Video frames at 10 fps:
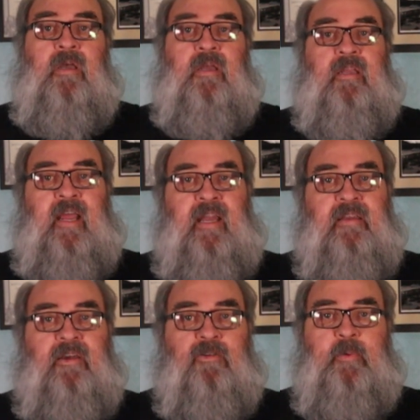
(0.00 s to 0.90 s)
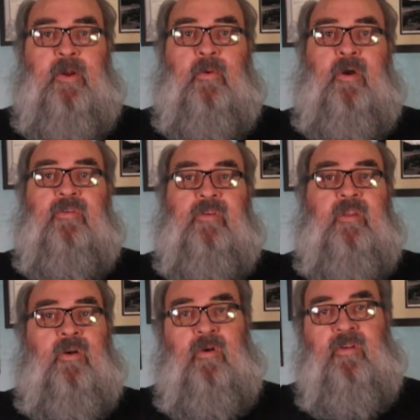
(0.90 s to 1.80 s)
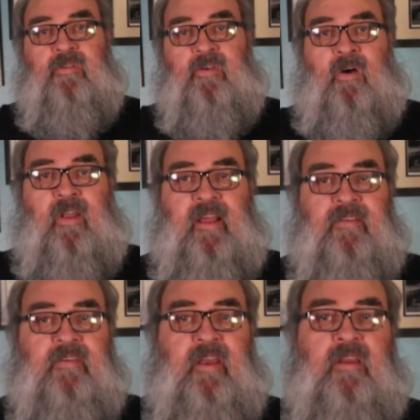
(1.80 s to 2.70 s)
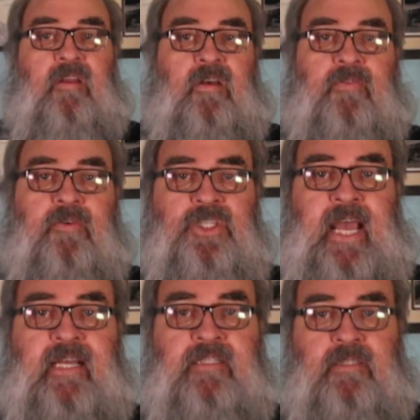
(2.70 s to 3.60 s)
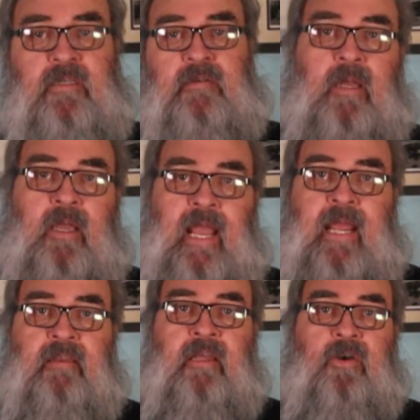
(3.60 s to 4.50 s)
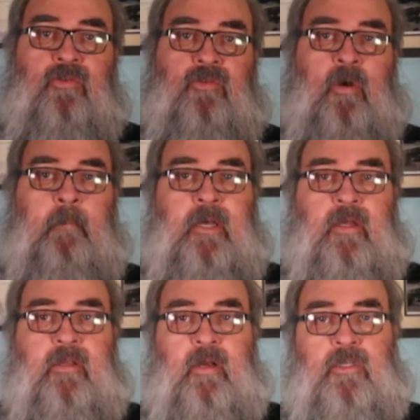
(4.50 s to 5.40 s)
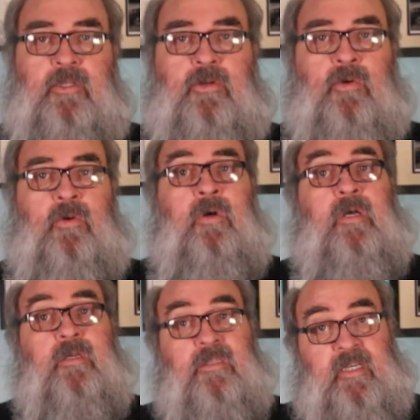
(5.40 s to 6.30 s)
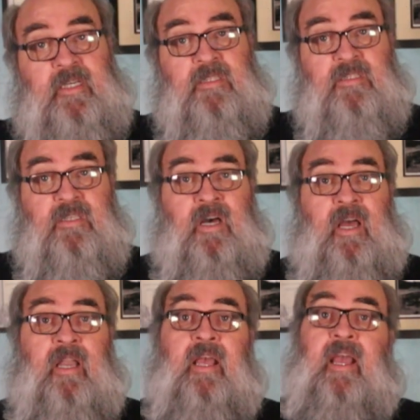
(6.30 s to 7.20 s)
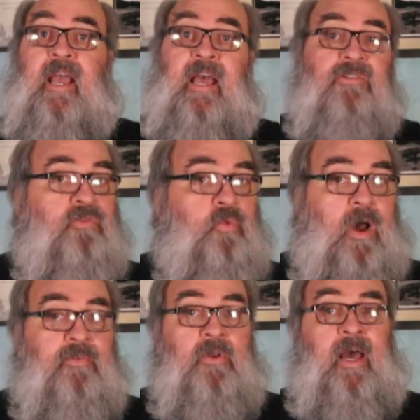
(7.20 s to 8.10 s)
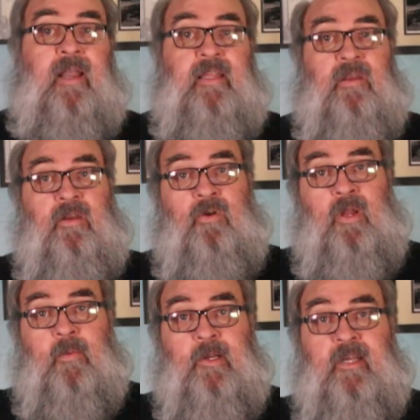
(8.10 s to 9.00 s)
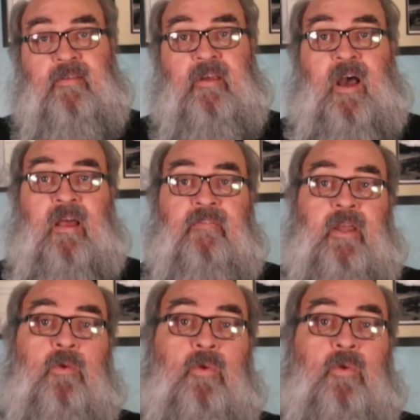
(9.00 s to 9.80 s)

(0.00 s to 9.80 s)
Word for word: Danny tells Spiros that they're going to Salt Lake City to look for Jackson. Anthony goes to a military school to see his son, as his wife will not let the newly released convict